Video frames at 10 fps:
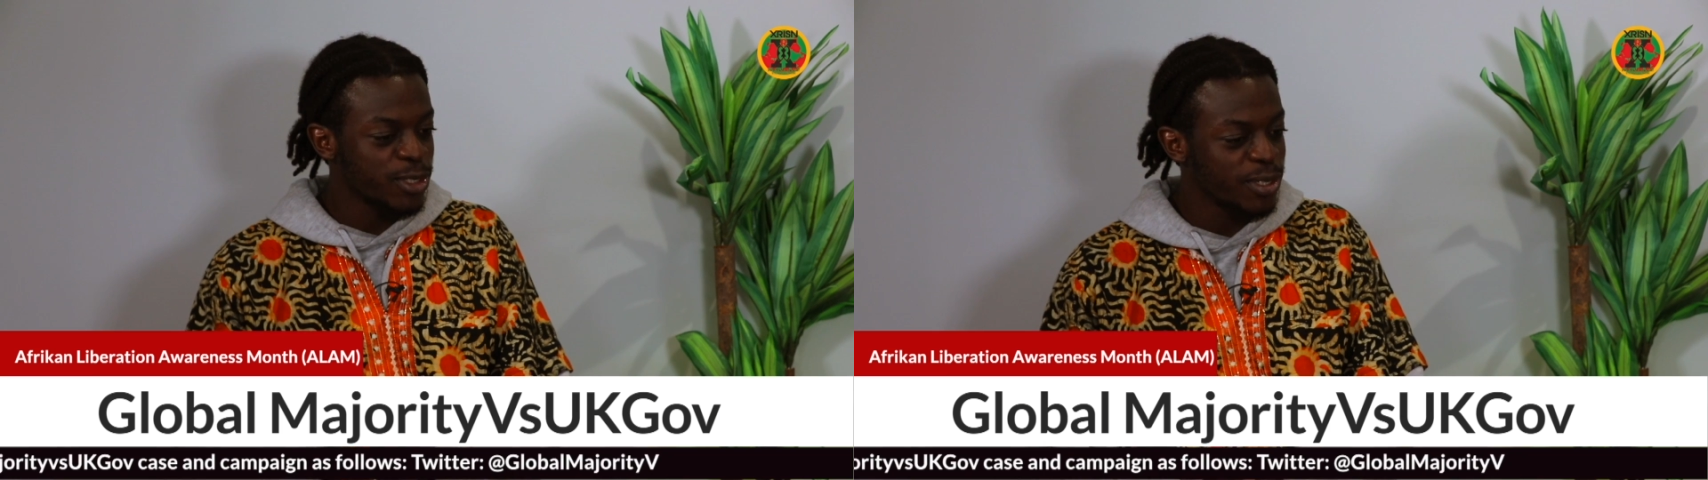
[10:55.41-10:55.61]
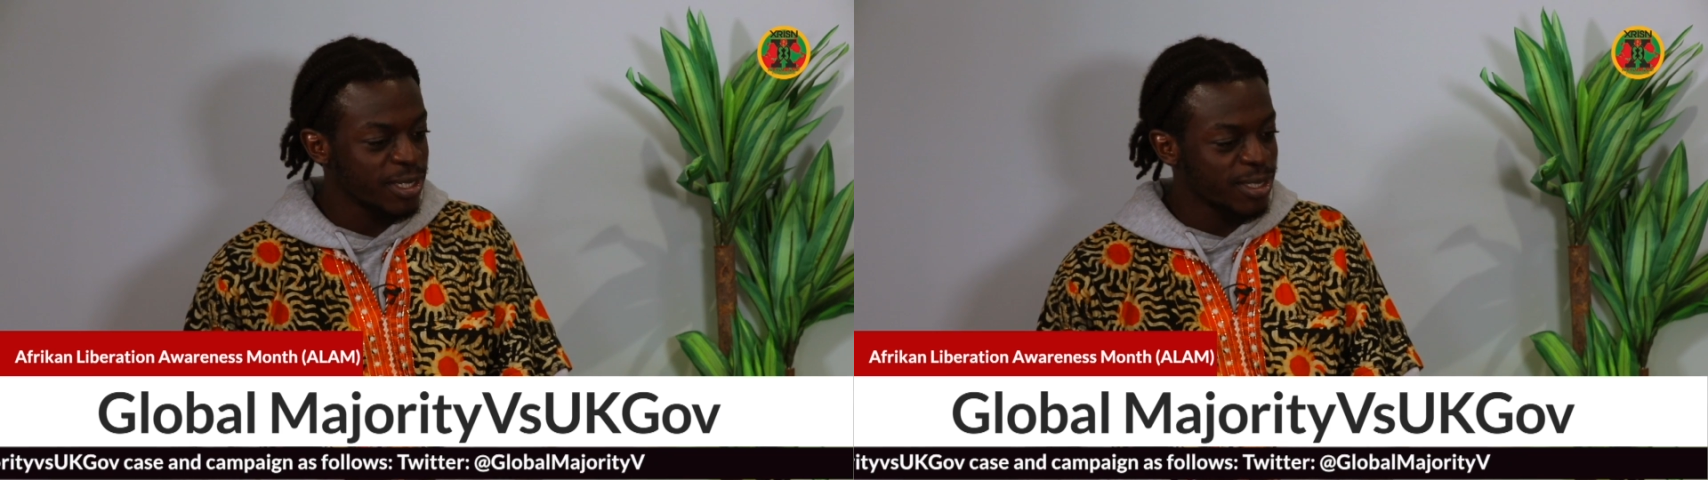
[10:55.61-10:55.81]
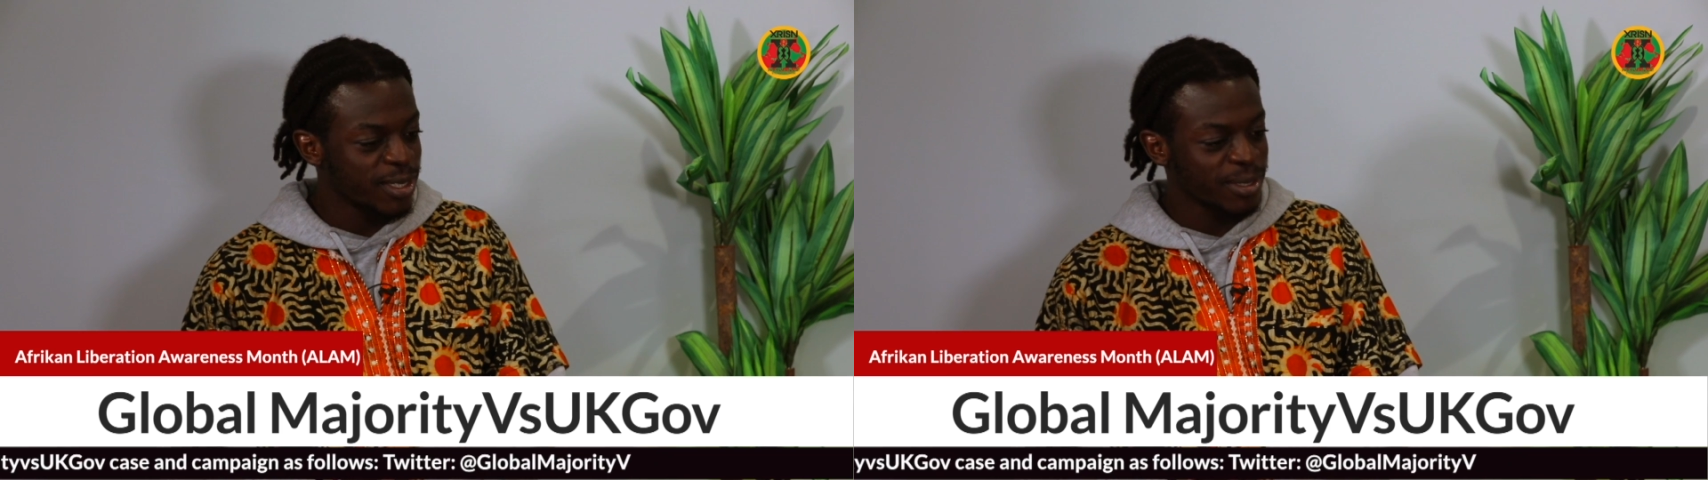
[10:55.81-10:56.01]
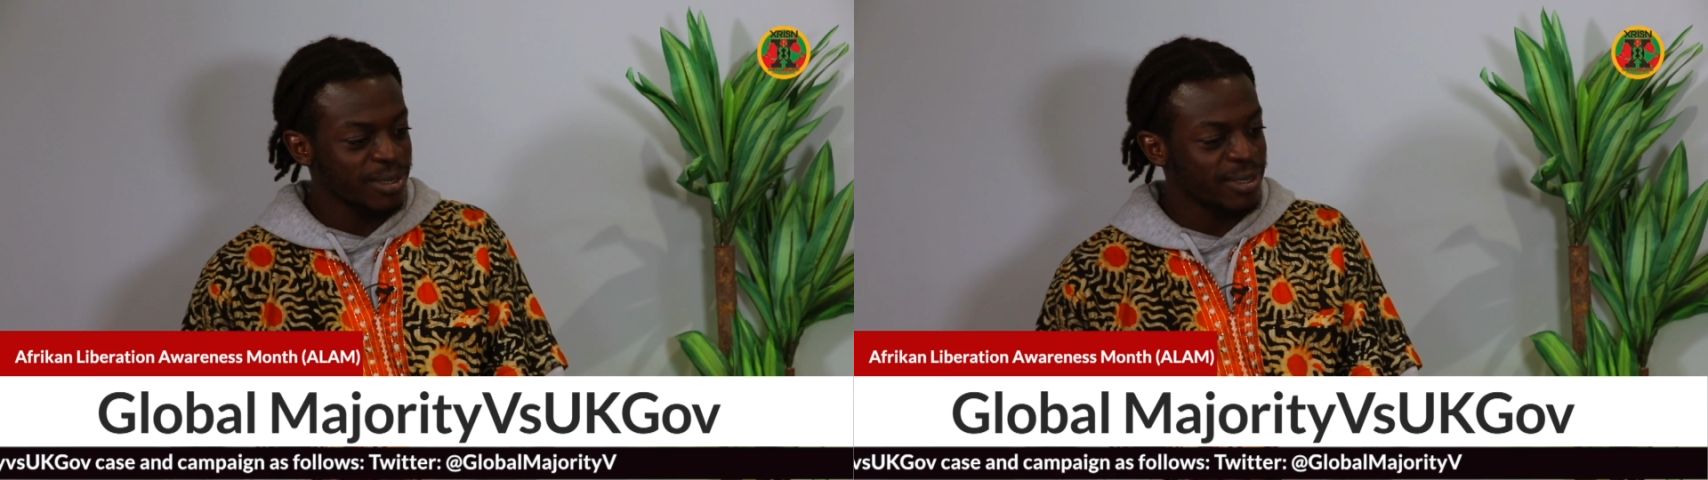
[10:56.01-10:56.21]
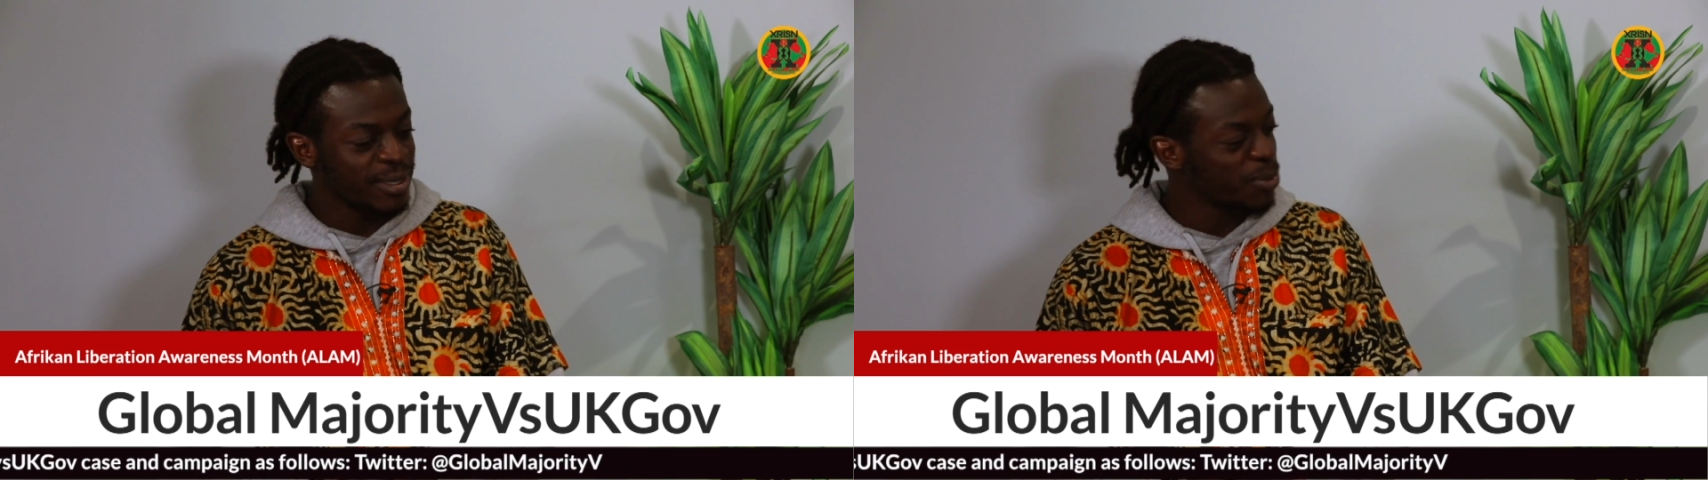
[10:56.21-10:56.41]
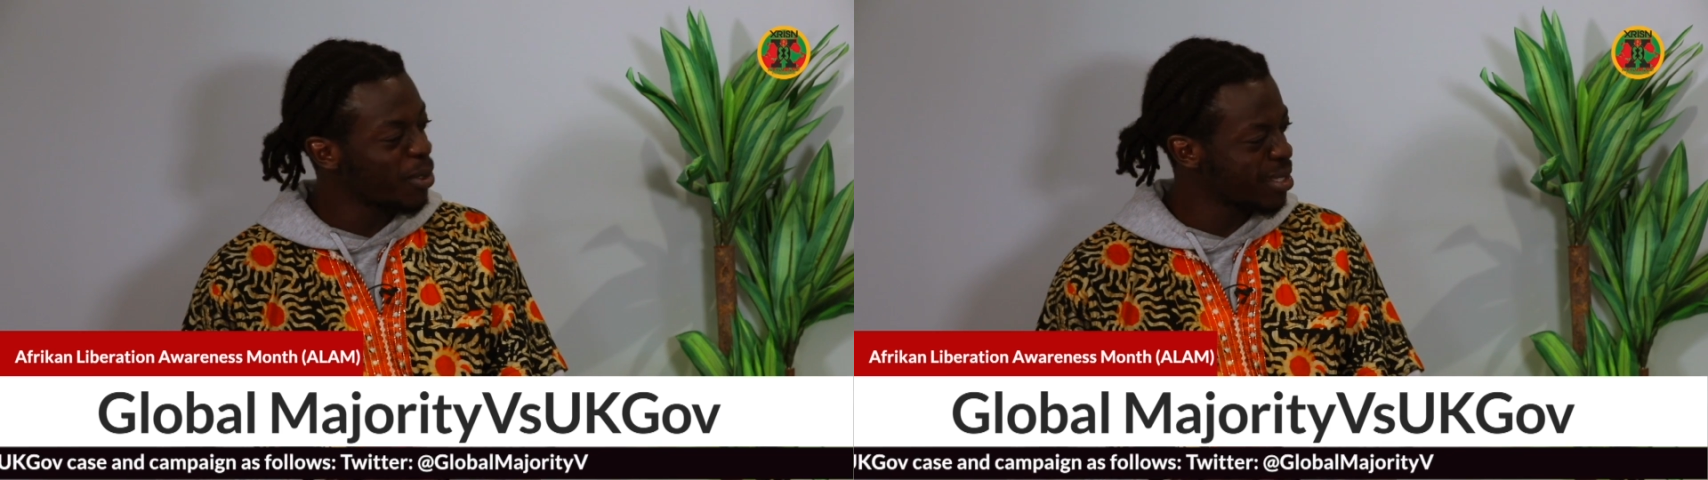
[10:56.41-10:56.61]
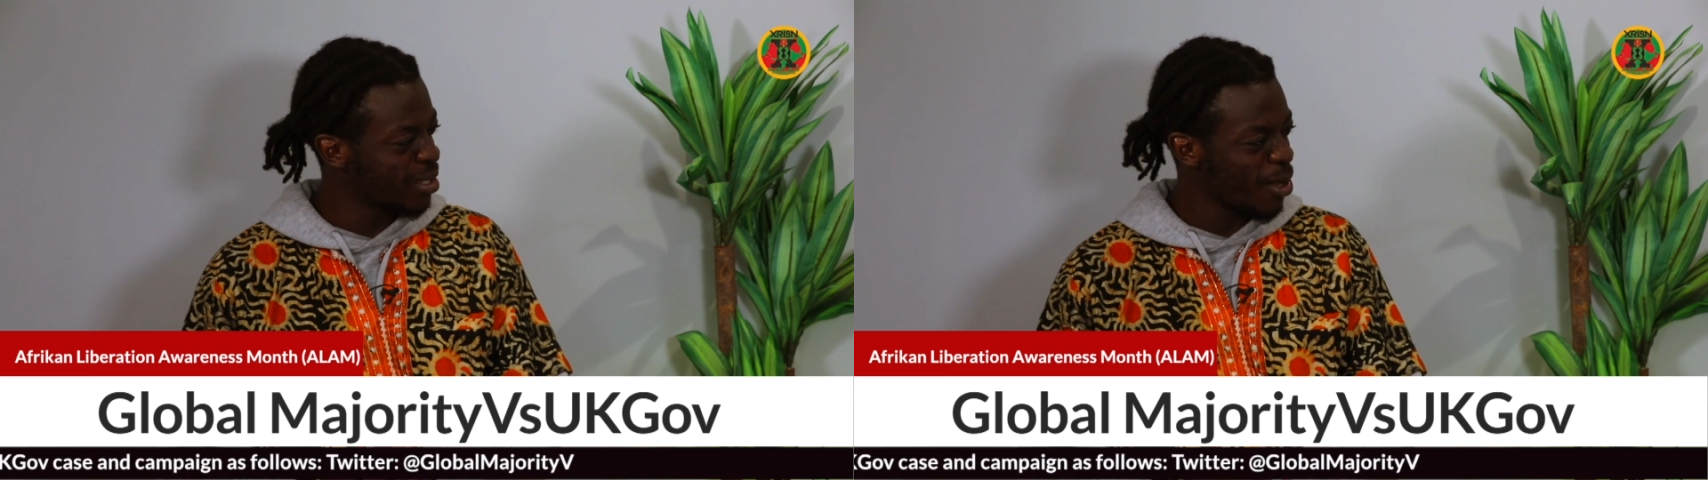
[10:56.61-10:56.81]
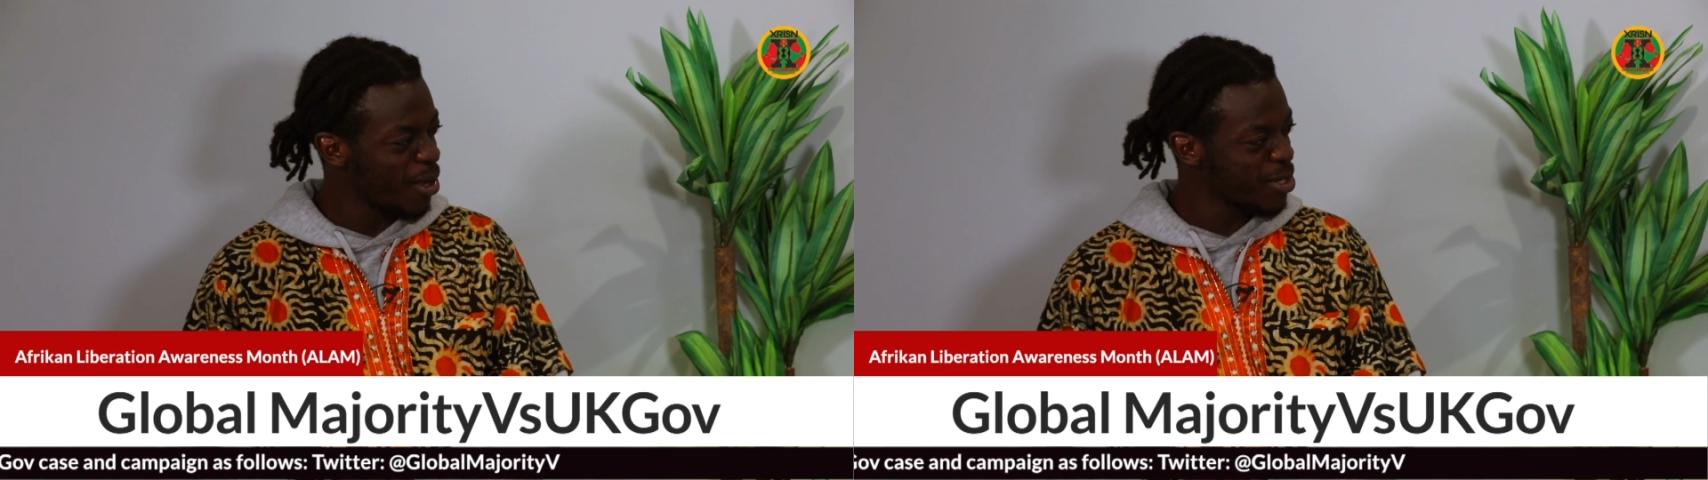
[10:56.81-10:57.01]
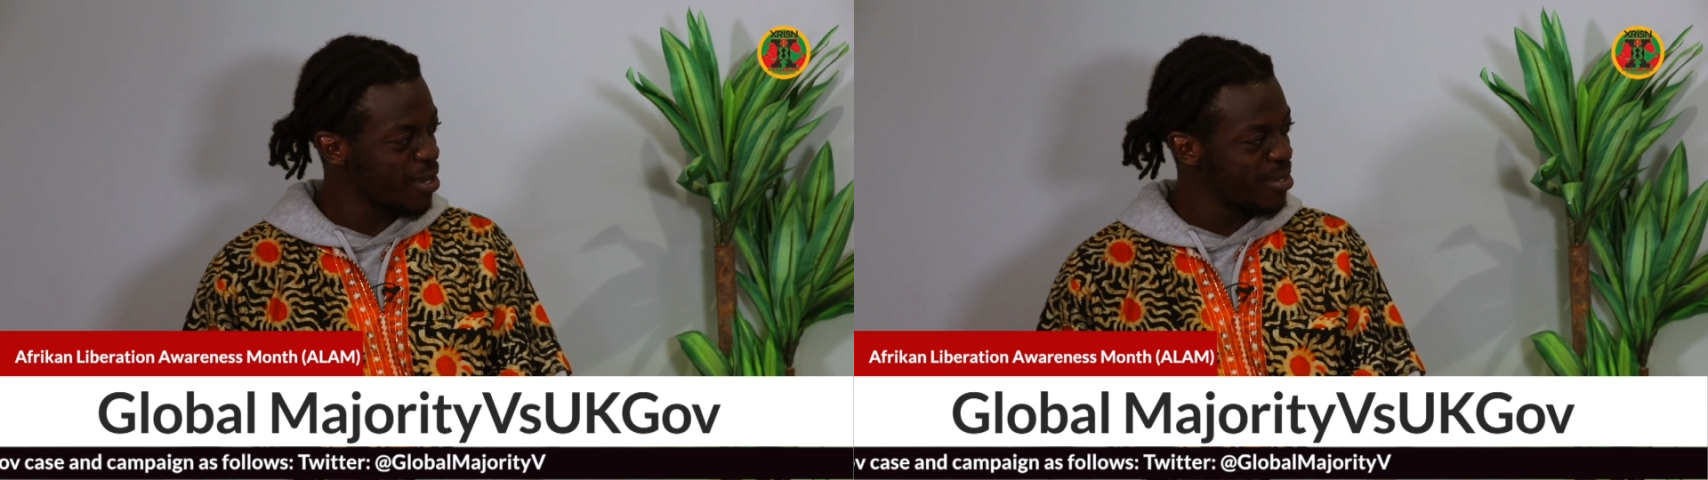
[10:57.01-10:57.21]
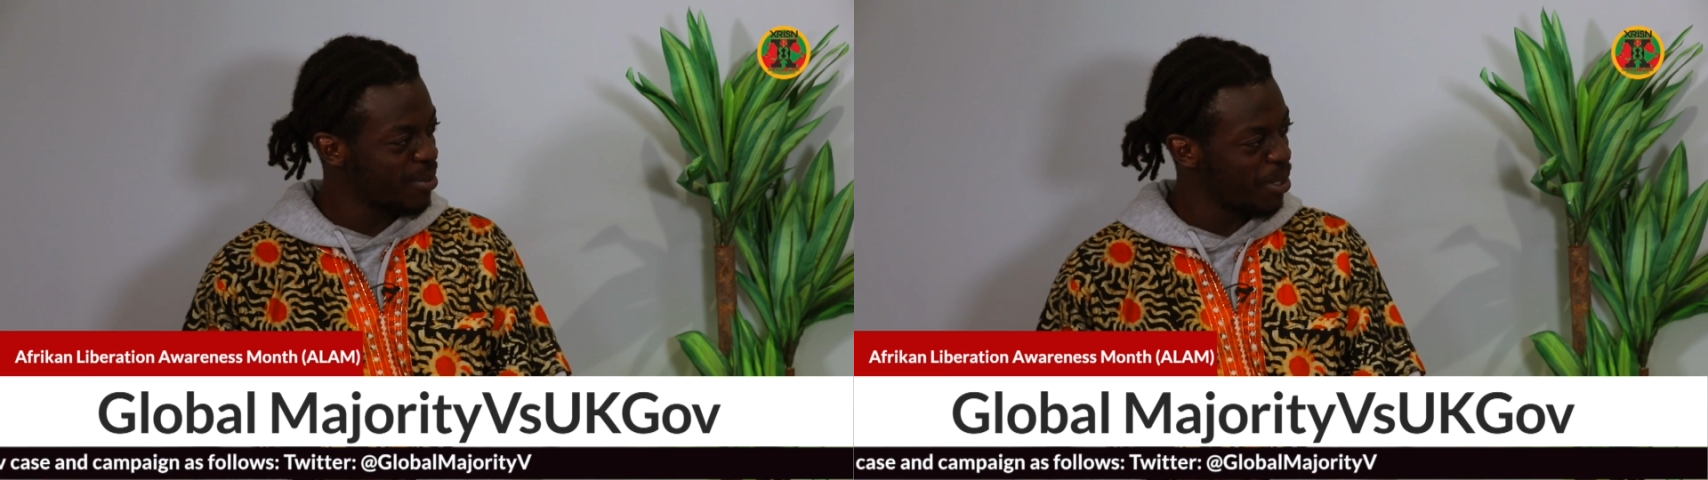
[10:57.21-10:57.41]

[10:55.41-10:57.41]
It's the where is it? Glasgow?